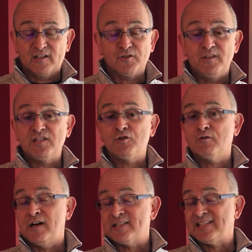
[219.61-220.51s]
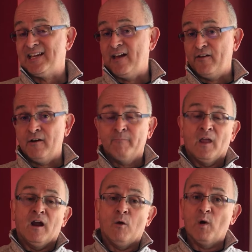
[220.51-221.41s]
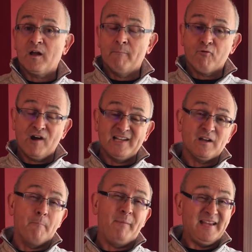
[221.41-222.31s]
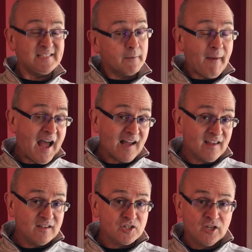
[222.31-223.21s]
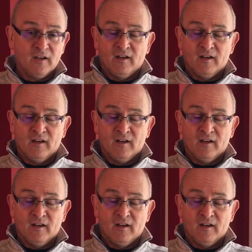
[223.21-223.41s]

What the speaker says: So these two cloths together are what comprise our basic package,